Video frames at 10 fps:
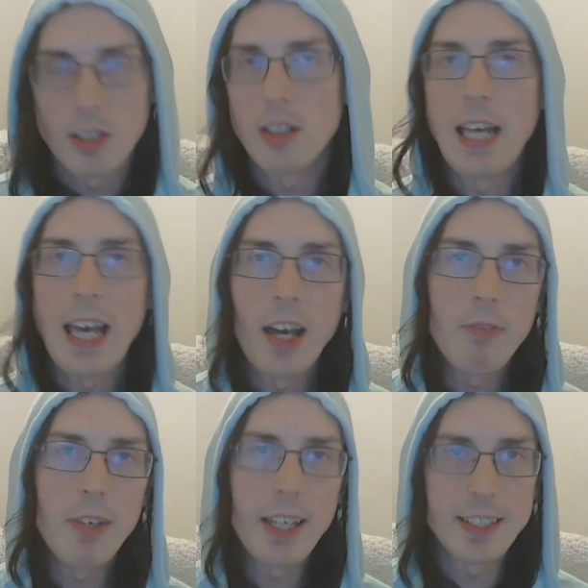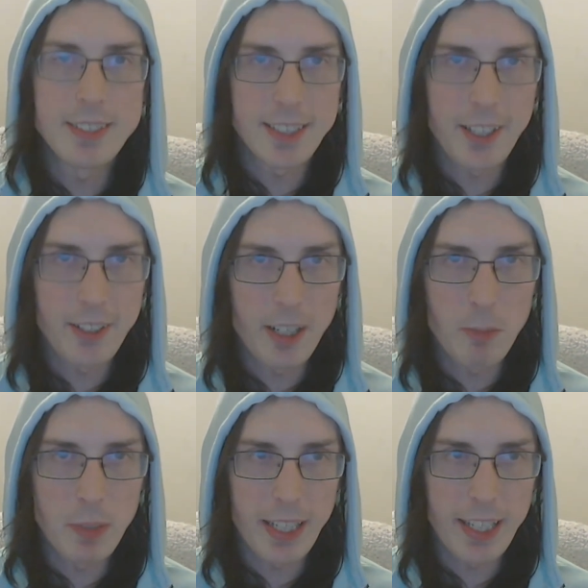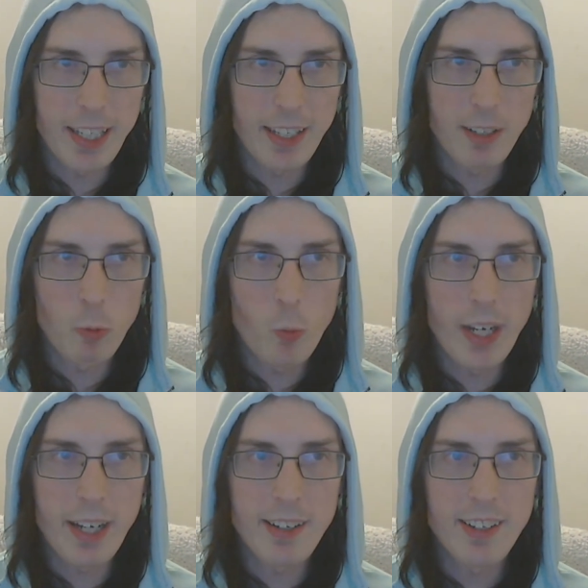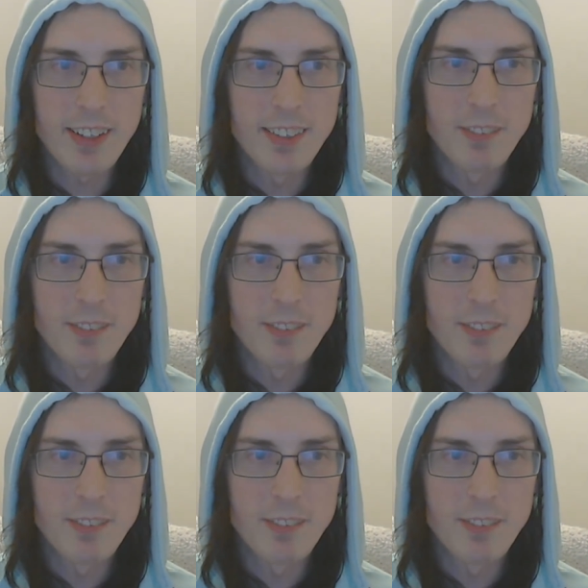having a security blanket where